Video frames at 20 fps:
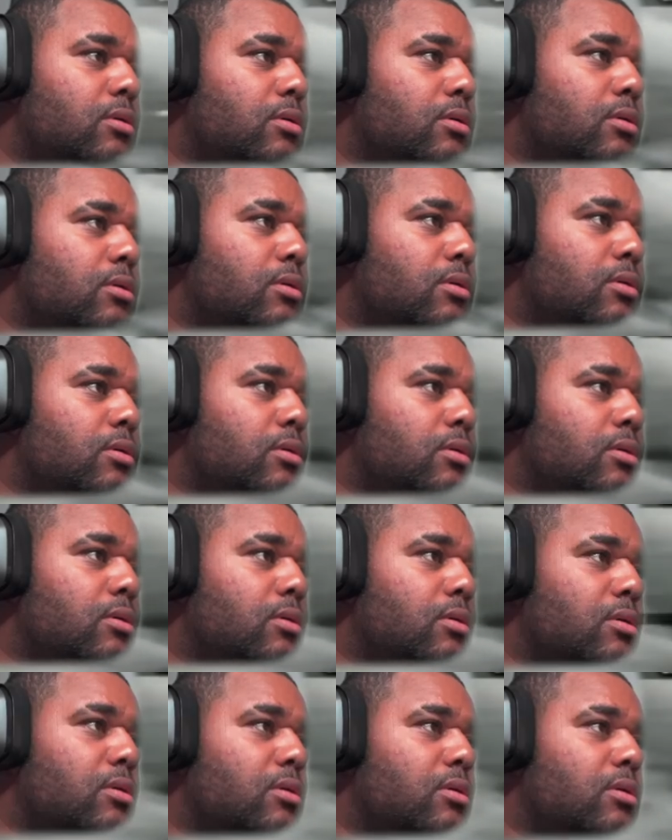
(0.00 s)
But the two
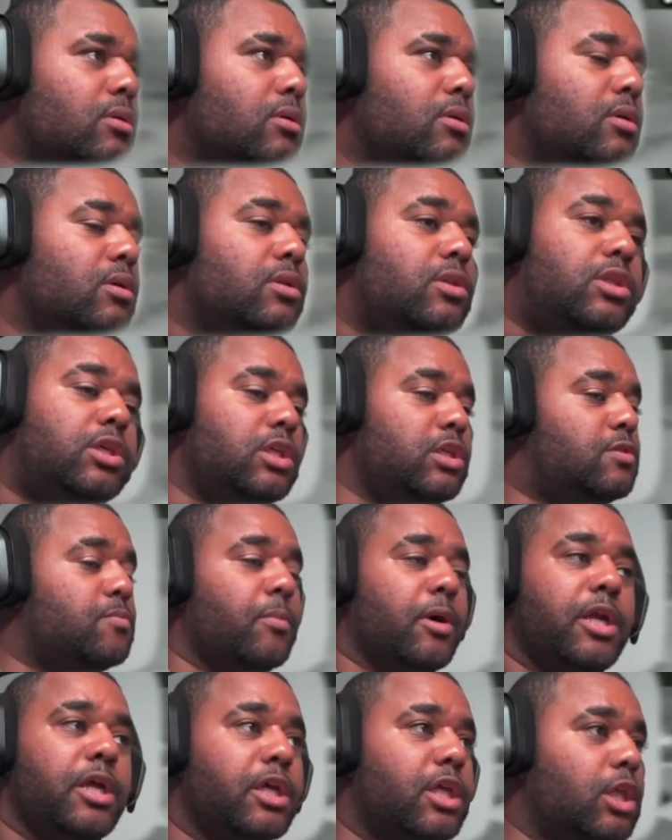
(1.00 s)
offenders still... These
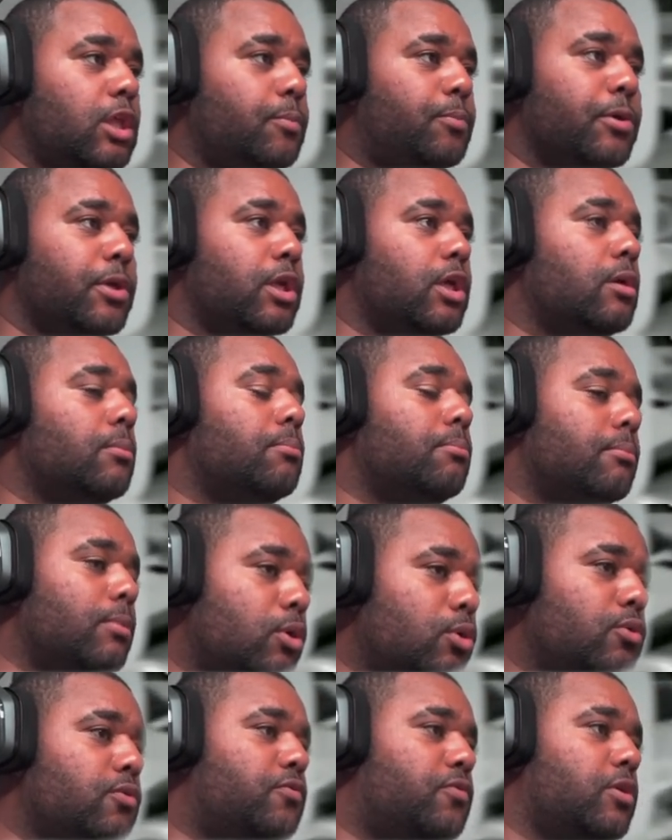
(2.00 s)
men are keeping it
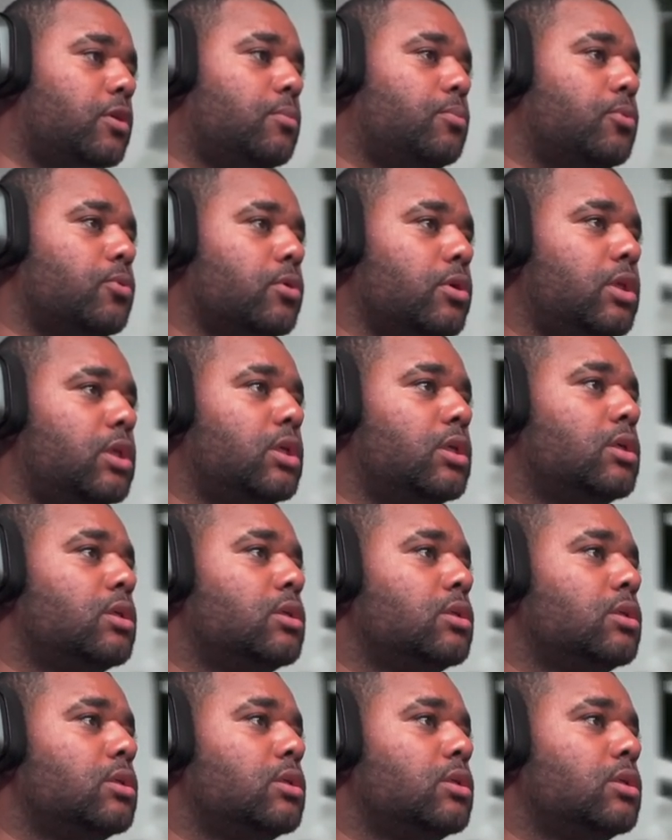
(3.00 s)
moving, boy.